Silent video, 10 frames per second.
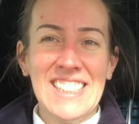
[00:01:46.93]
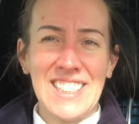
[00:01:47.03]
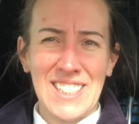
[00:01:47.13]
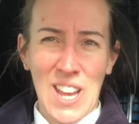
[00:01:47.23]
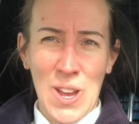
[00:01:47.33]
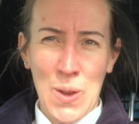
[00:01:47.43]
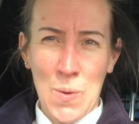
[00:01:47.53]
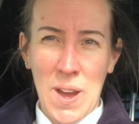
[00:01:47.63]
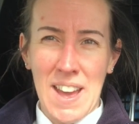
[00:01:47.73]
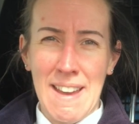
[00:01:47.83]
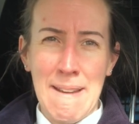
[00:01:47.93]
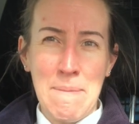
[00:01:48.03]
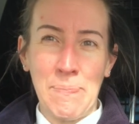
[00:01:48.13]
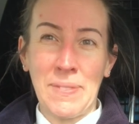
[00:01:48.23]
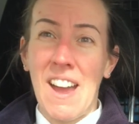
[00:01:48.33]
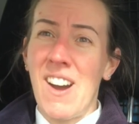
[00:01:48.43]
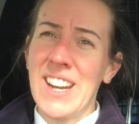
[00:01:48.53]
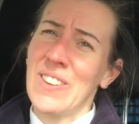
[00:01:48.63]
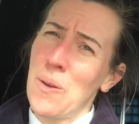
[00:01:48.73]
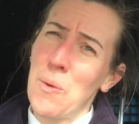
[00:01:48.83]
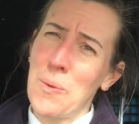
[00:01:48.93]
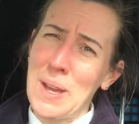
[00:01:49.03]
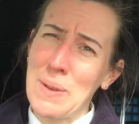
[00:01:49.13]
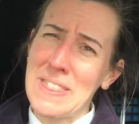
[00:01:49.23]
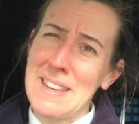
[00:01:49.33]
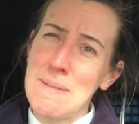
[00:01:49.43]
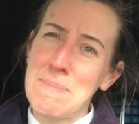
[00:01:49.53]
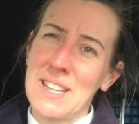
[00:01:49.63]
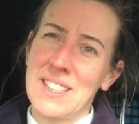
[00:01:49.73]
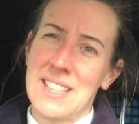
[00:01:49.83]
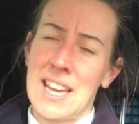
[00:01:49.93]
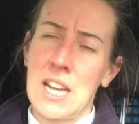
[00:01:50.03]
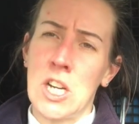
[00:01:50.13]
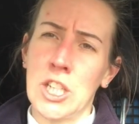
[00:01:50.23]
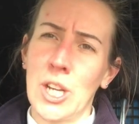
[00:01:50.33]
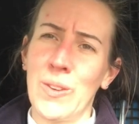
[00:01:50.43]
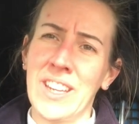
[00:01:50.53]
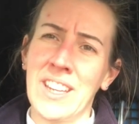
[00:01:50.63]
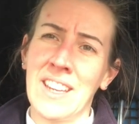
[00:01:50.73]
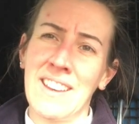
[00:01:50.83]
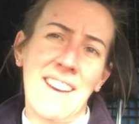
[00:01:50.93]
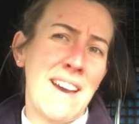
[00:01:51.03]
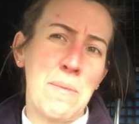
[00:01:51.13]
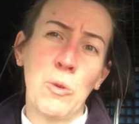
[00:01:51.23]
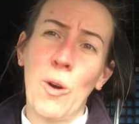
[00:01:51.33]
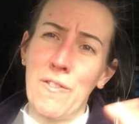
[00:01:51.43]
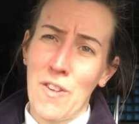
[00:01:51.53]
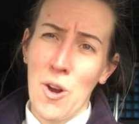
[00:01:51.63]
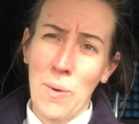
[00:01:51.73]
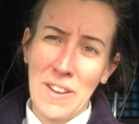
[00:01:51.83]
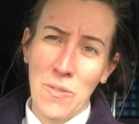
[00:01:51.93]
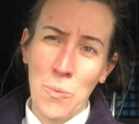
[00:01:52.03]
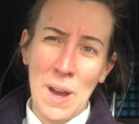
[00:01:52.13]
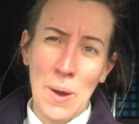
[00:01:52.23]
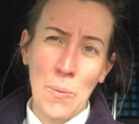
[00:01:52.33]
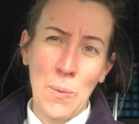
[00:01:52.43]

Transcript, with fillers: So um, I don't go all the way with them because they are going um, quite far away from where